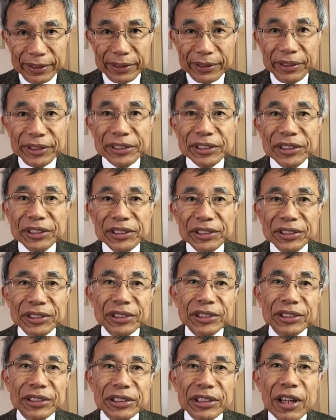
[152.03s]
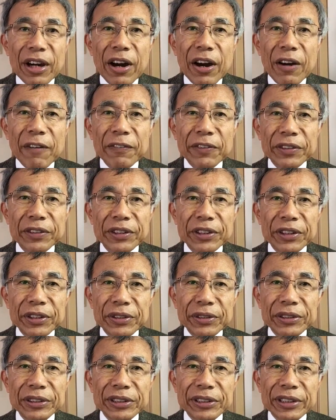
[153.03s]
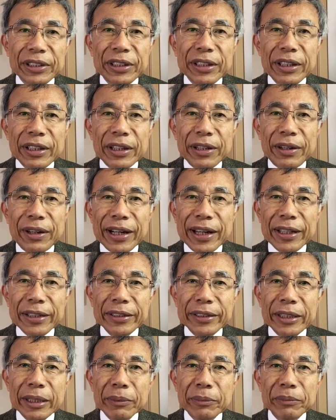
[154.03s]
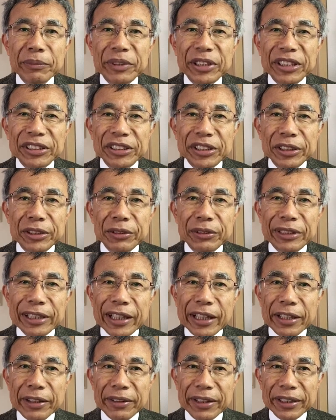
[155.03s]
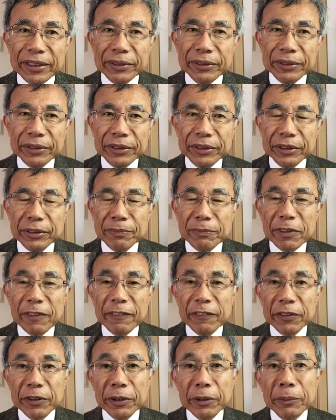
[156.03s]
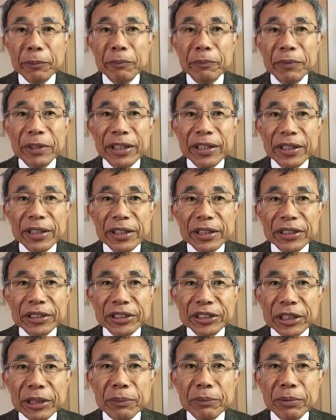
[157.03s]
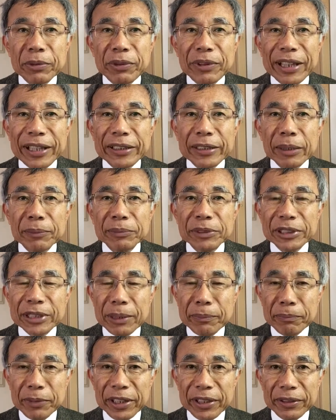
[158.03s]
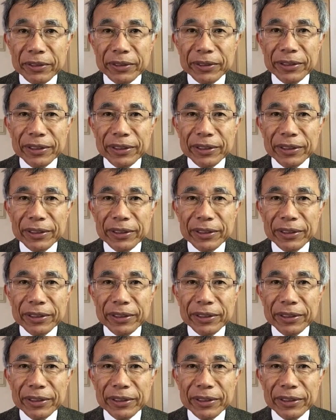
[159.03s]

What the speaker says: Researchers often use random digit dialing to perform simple random sampling.